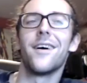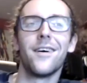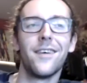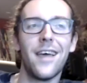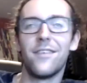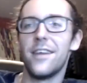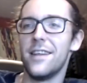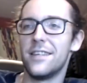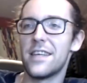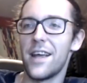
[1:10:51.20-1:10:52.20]
having
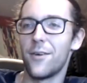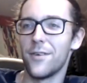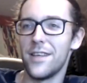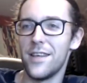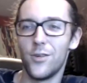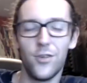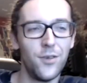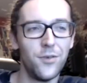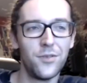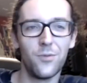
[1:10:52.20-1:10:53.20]
integrity
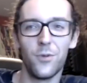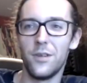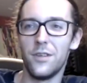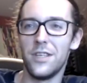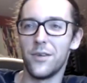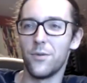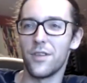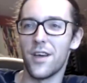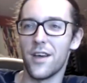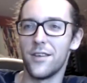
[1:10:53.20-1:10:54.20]
issues when dealing with a
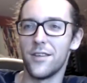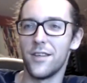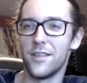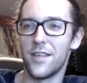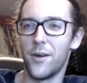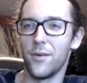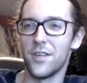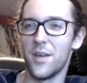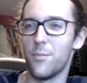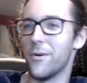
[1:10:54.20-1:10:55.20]
Honda Integra
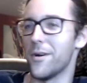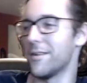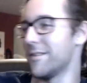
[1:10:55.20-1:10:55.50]
Type R.